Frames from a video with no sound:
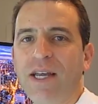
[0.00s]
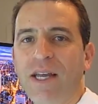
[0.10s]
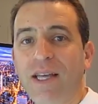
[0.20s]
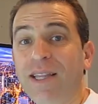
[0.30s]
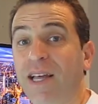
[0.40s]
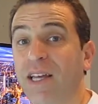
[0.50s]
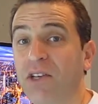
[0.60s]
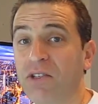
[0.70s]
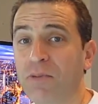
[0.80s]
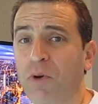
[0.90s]
in, like
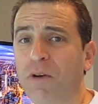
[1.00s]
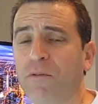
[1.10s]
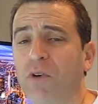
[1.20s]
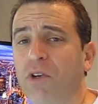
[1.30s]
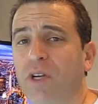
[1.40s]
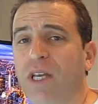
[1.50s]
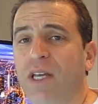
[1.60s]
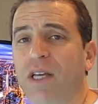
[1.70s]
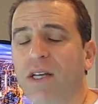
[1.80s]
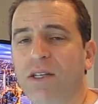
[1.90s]
your smartphone, your
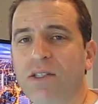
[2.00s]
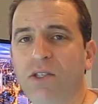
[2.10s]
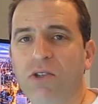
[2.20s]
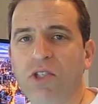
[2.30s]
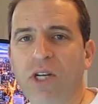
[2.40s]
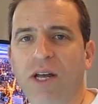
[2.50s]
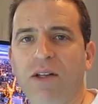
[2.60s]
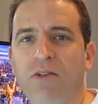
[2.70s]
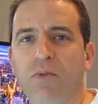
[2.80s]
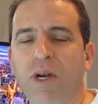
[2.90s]
keys, your
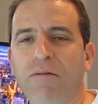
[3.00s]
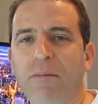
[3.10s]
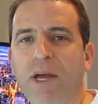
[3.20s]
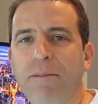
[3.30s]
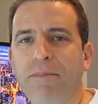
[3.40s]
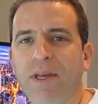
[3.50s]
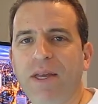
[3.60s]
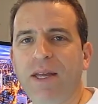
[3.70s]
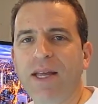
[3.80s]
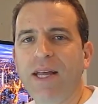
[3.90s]
gels, whatever it might
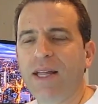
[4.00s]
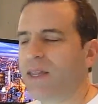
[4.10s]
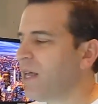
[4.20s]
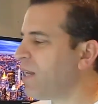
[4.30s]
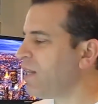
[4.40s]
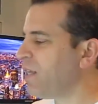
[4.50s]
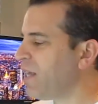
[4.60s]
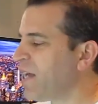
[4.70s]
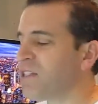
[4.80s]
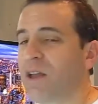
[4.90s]
be, then the
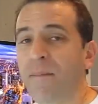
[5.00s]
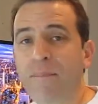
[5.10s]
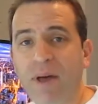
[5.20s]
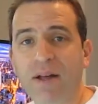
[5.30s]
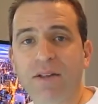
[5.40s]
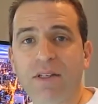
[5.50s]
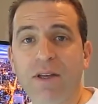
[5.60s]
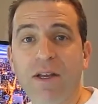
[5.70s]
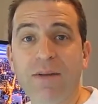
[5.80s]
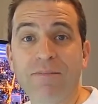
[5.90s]
Yes Belt
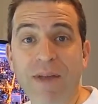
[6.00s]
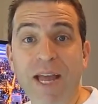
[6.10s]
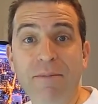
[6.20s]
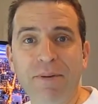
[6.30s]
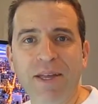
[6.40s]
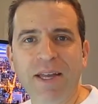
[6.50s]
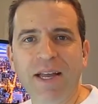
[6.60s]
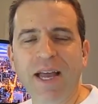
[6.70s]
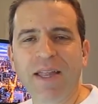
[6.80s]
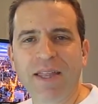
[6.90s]
may
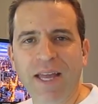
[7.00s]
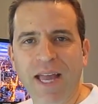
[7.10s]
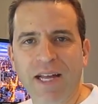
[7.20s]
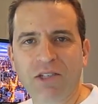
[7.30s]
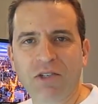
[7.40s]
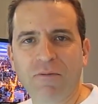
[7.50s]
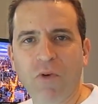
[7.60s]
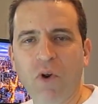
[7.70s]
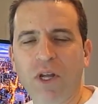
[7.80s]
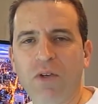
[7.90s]
be the answer
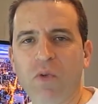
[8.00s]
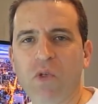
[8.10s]
for you.